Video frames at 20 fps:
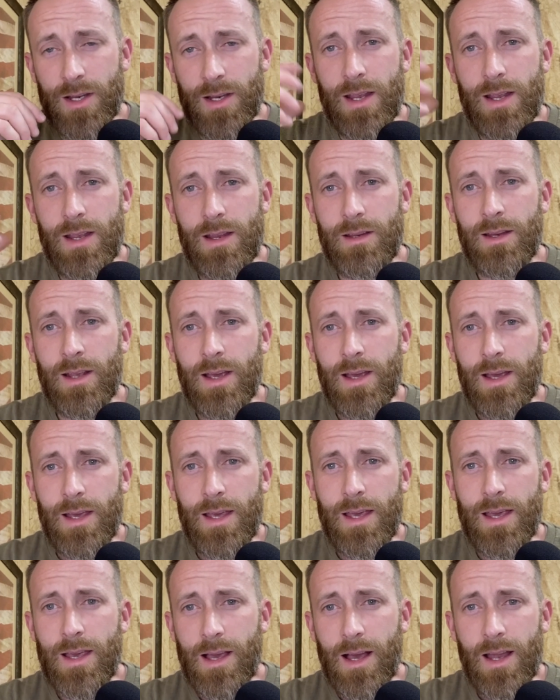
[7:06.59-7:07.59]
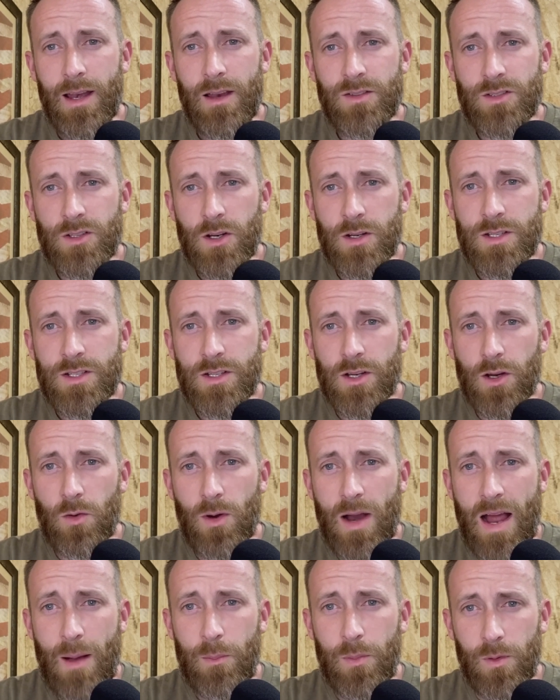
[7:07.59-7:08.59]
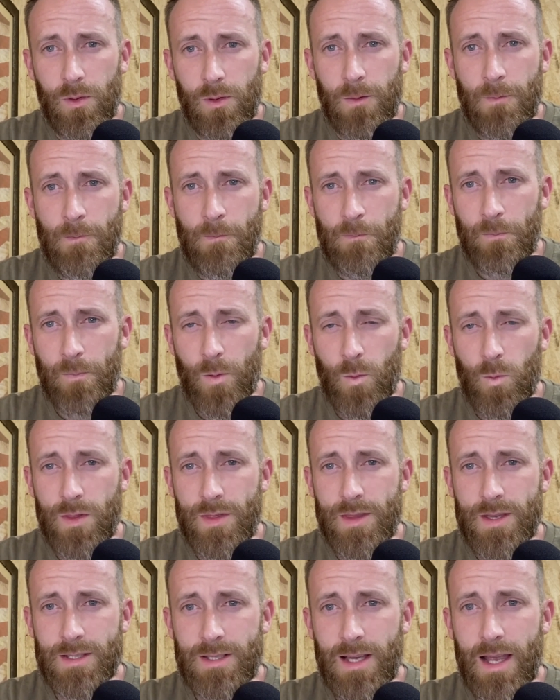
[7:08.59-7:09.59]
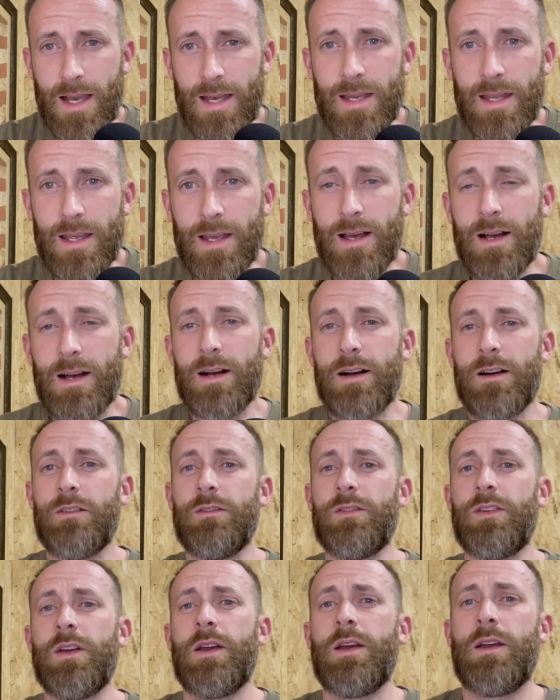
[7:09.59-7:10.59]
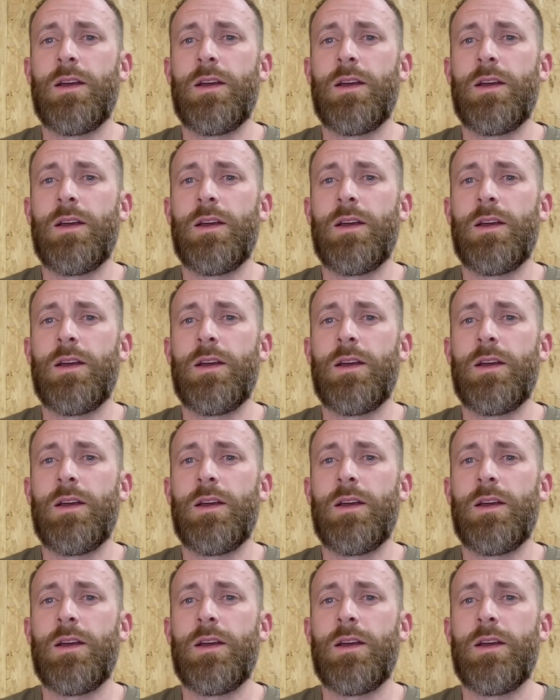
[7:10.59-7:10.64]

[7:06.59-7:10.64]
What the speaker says: He kind of starts to grapple with this idea of